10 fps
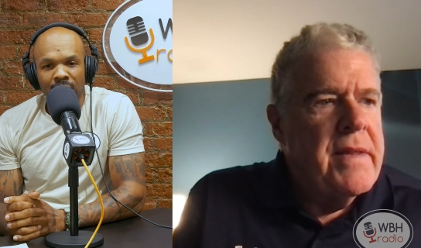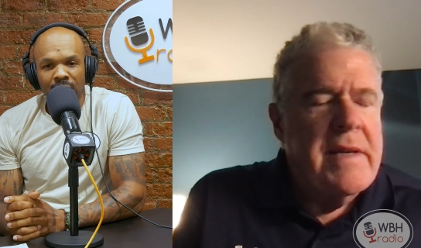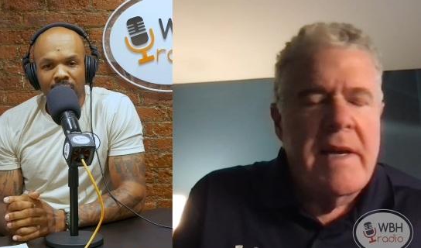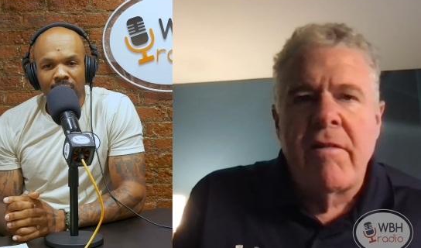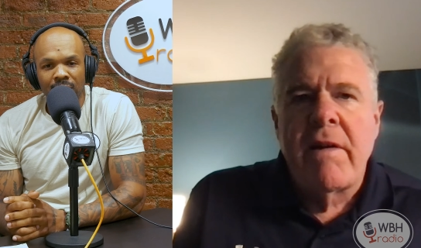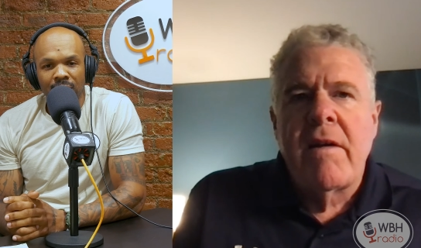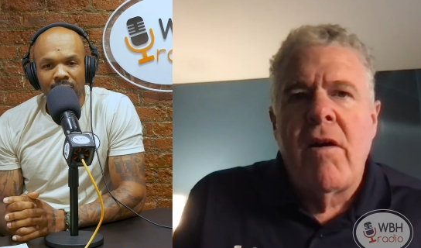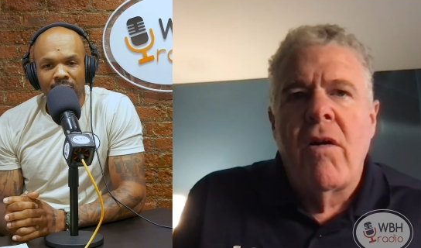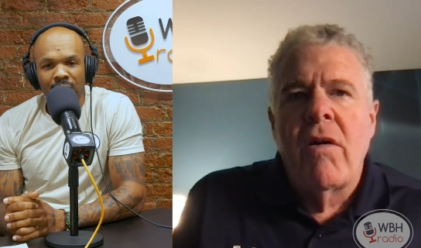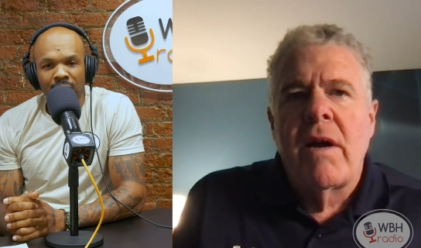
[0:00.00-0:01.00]
Speaker 1: Derek
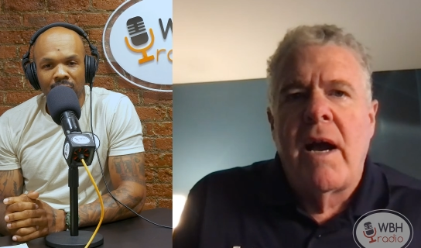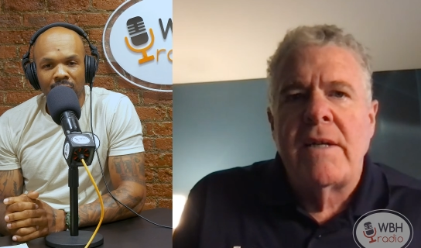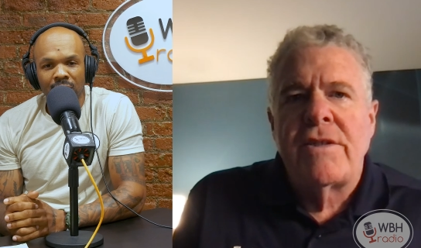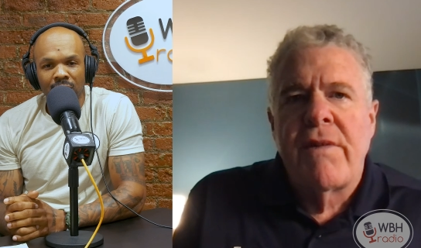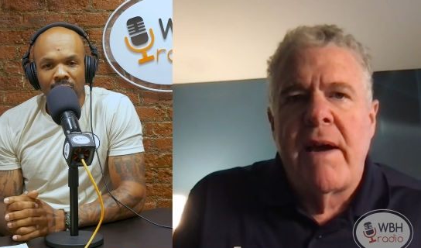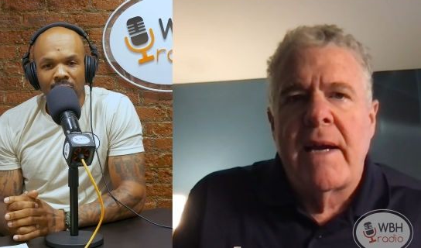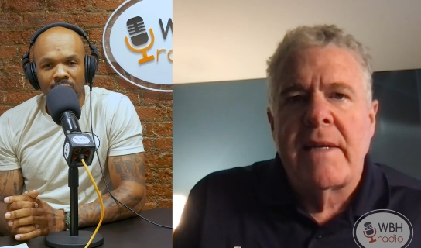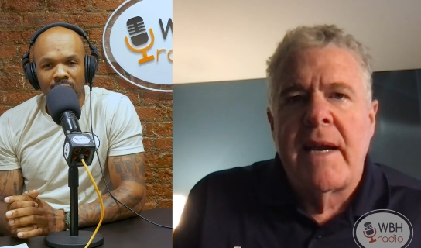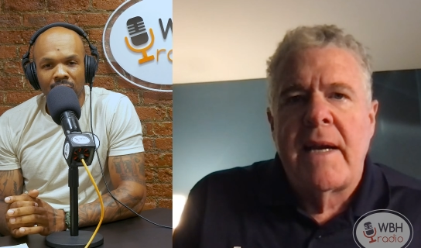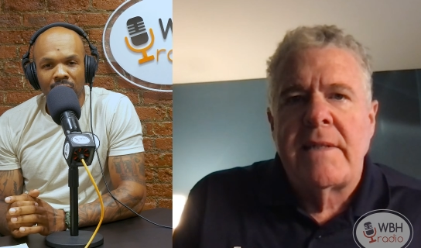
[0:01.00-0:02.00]
Carr
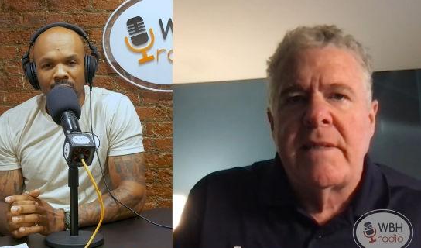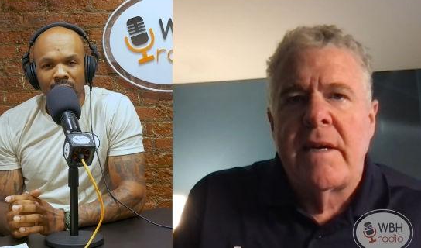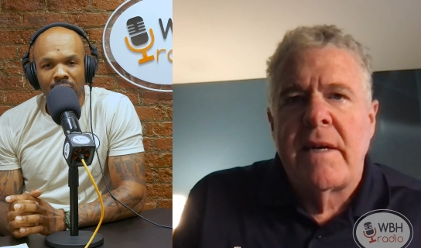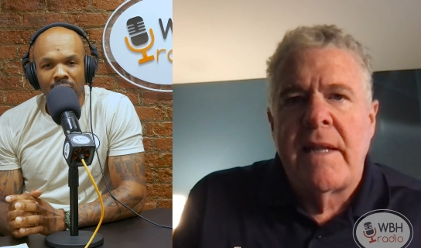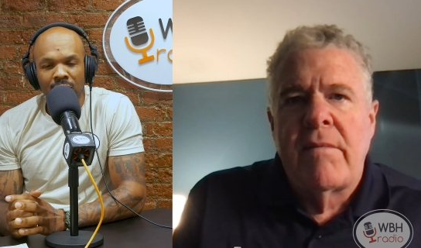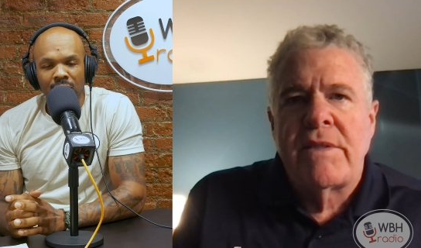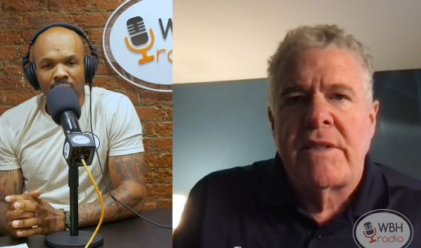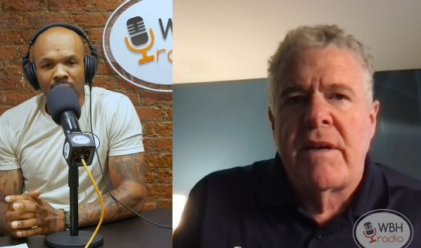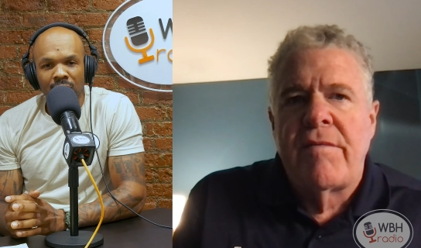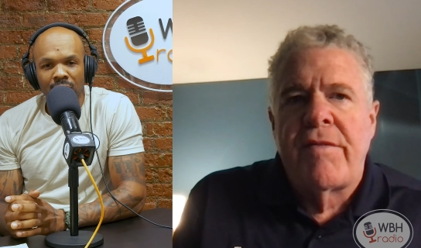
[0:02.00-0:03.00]
contract got done, and that was
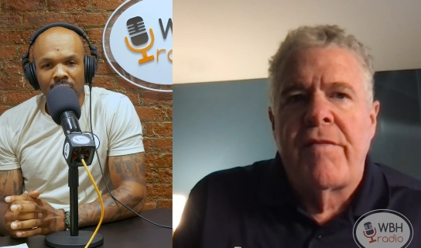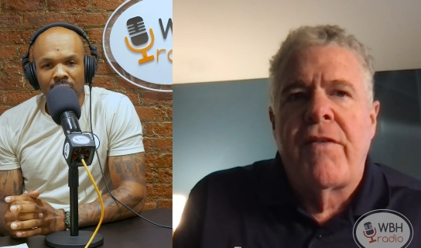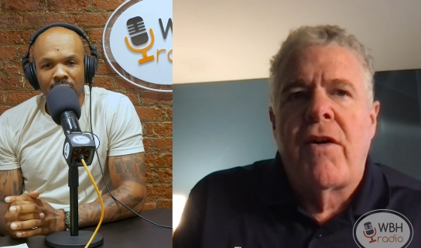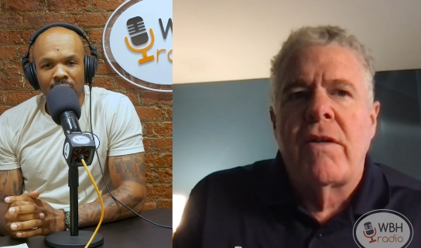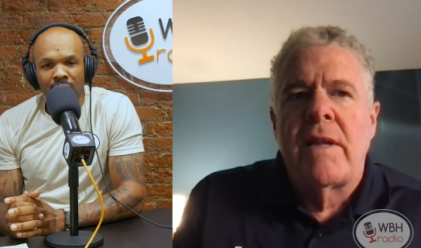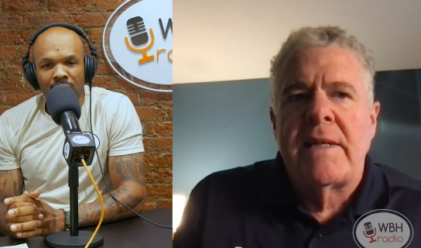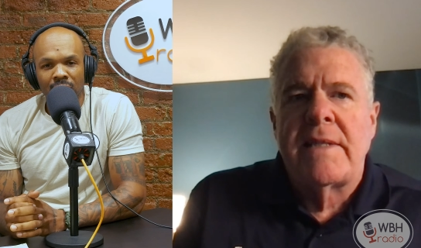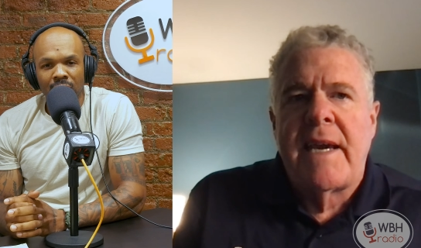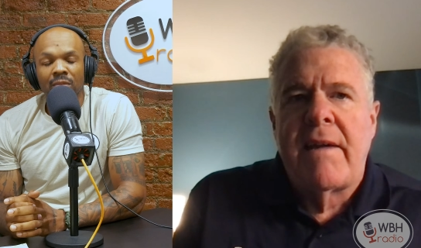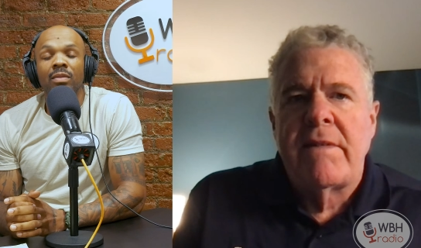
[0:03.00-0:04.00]
done for far
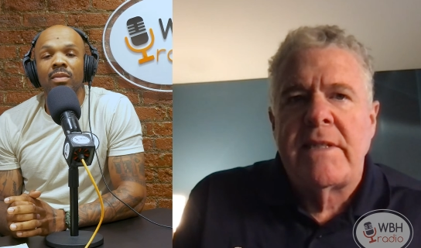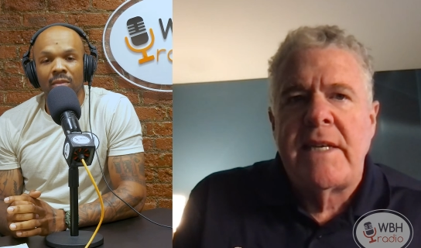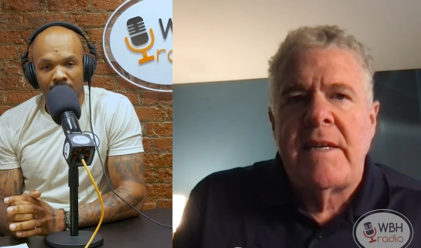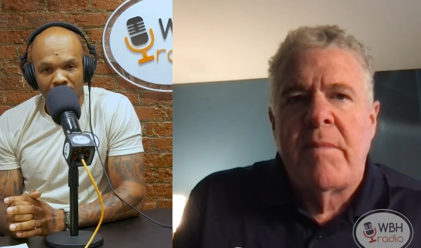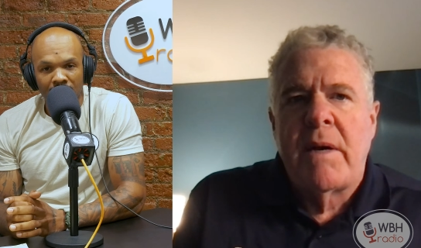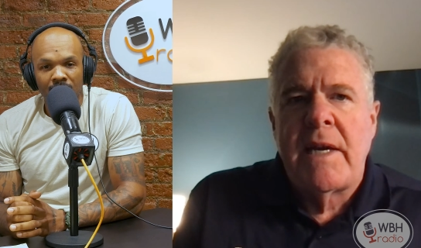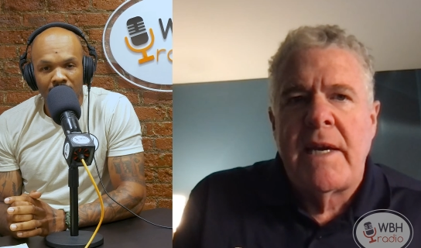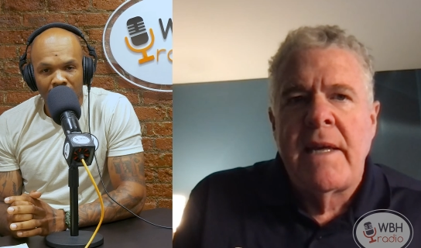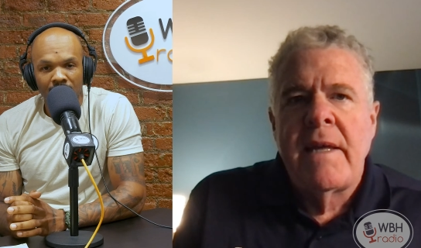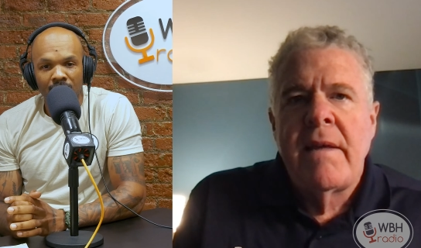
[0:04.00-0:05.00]
less guaranteed
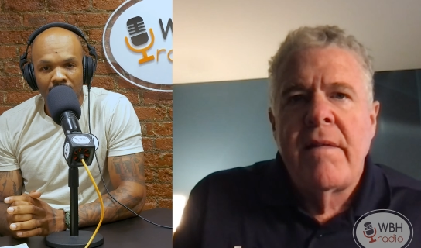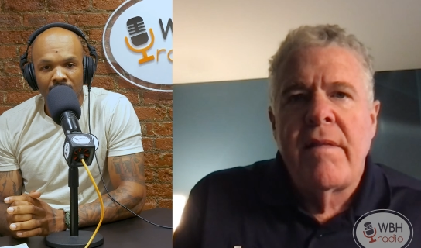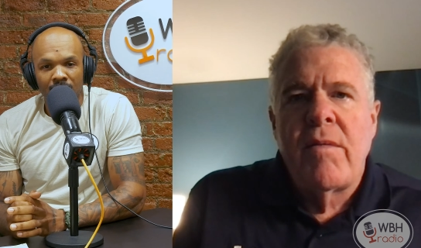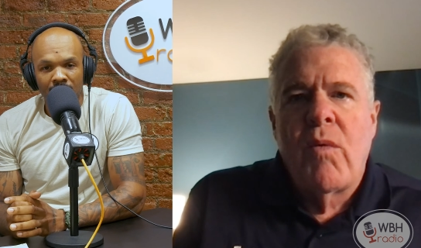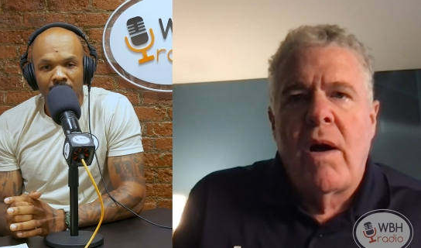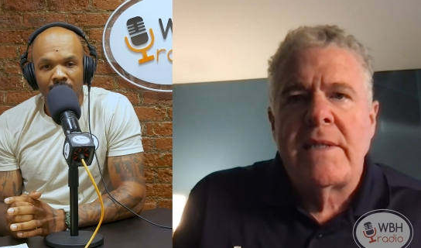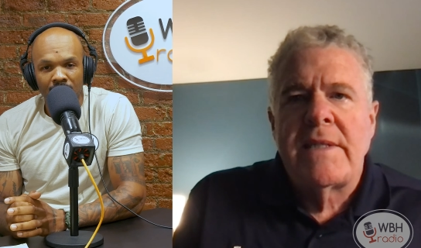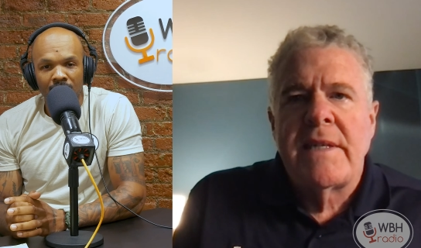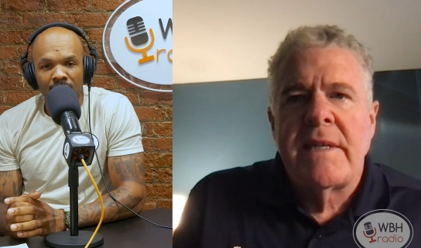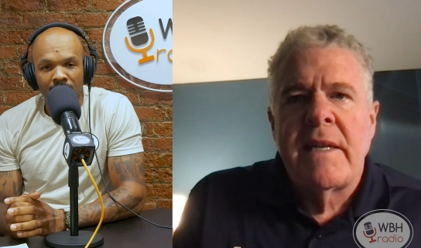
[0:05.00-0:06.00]
money than
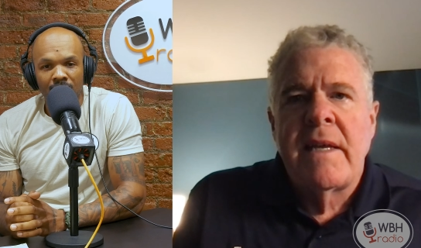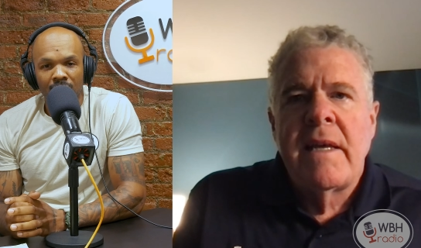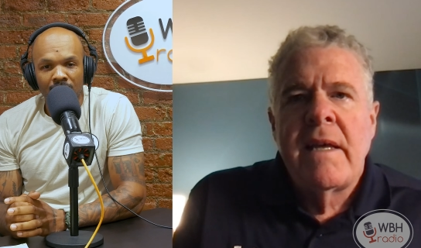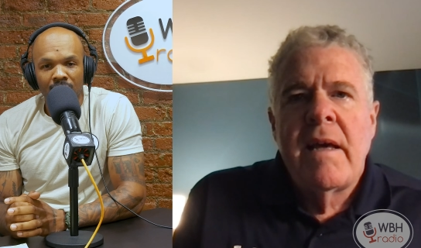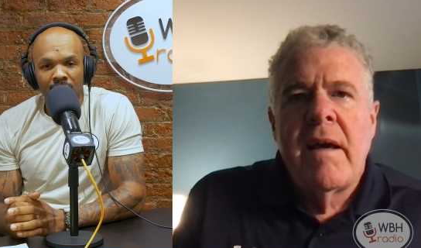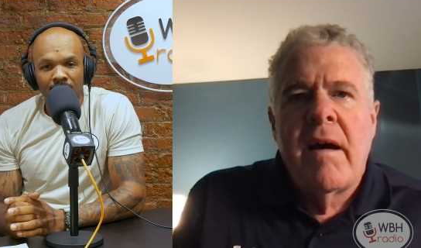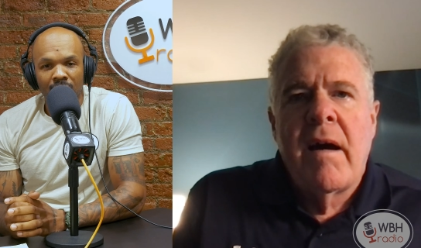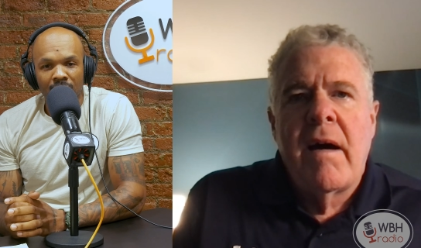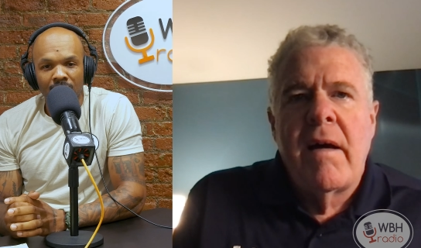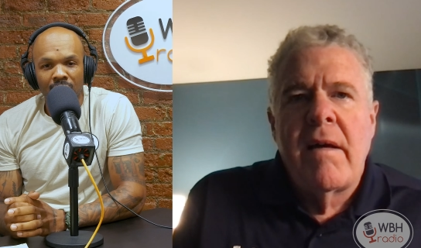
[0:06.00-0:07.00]
Watson.
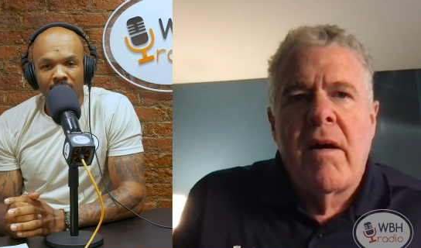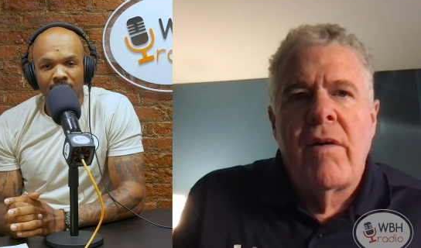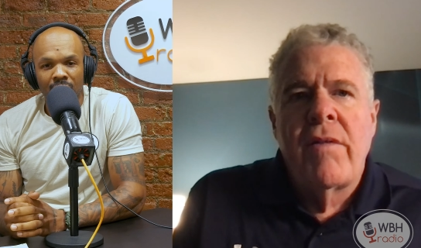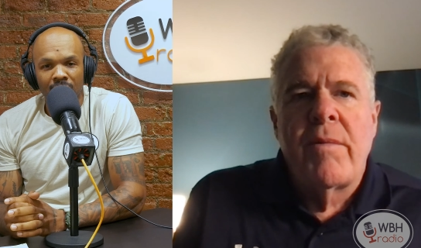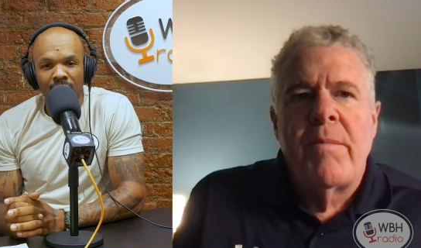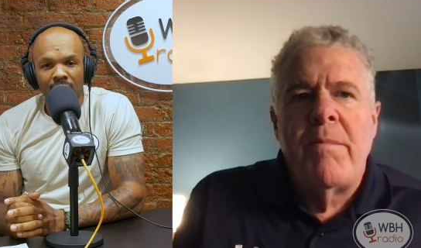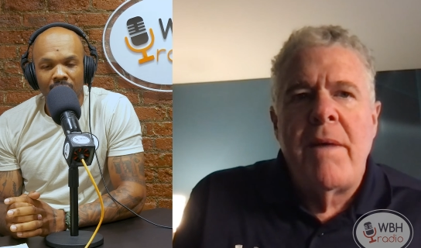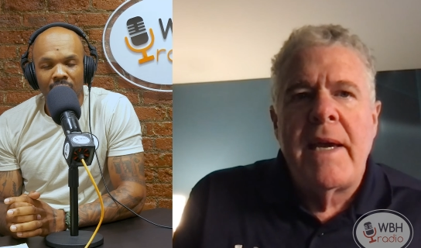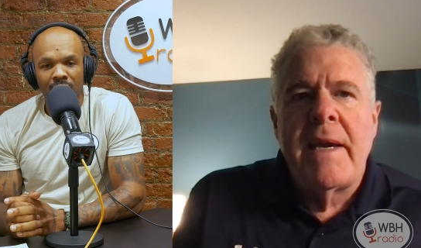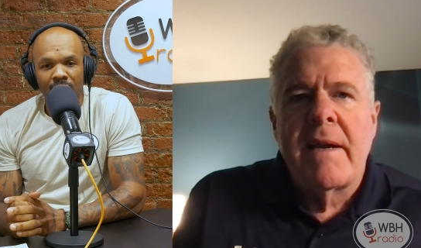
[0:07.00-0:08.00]
Other
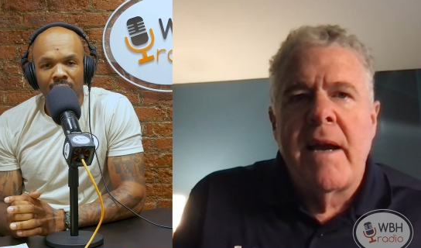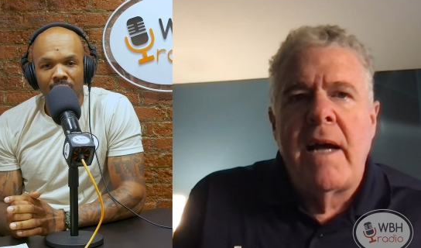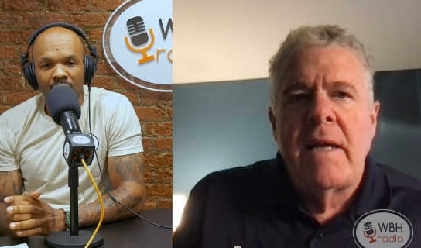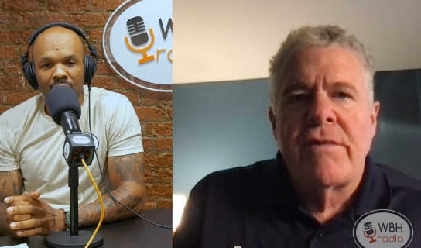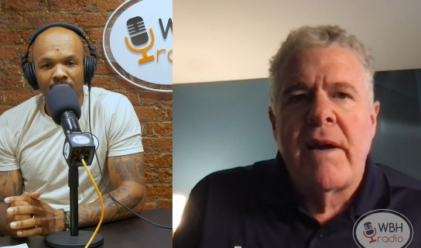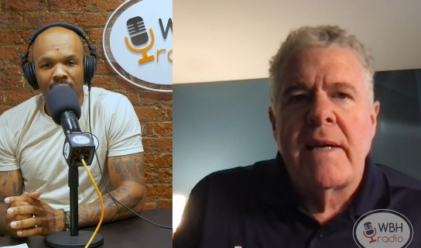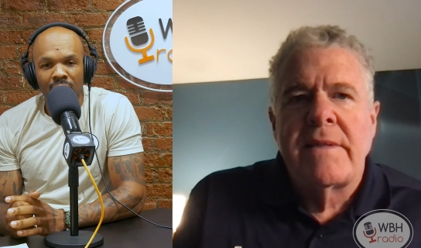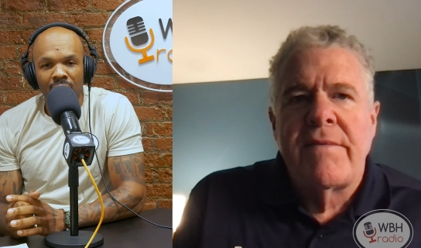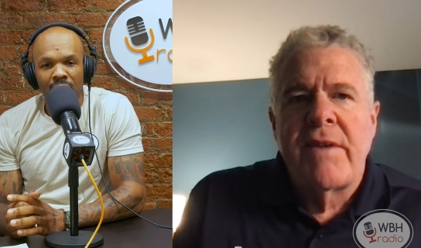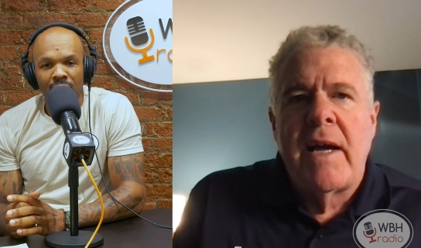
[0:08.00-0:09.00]
mega contracts
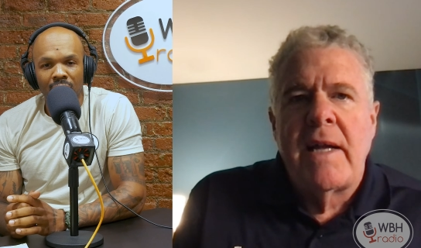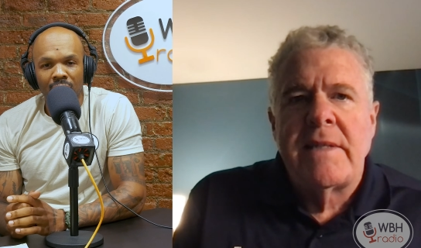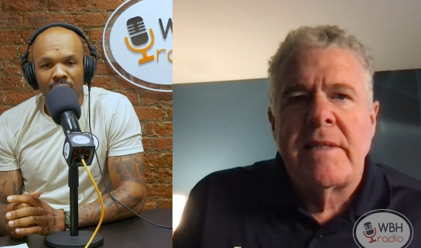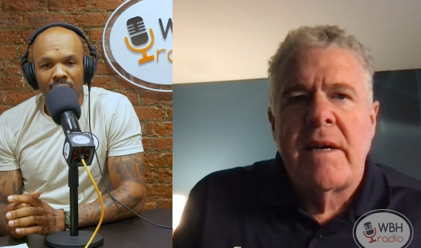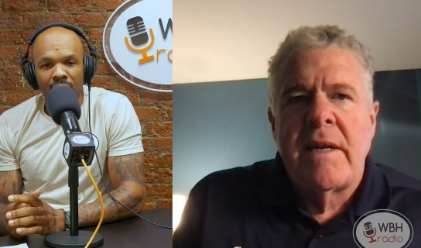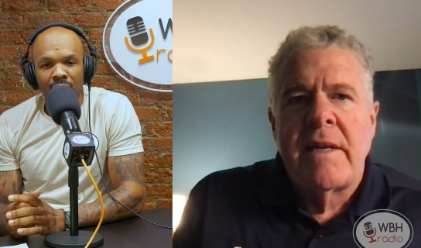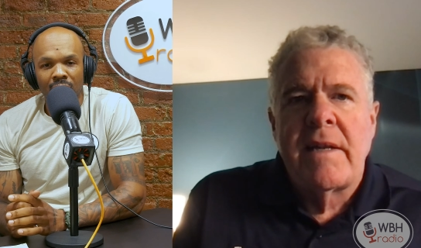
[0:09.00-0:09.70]
have gotten done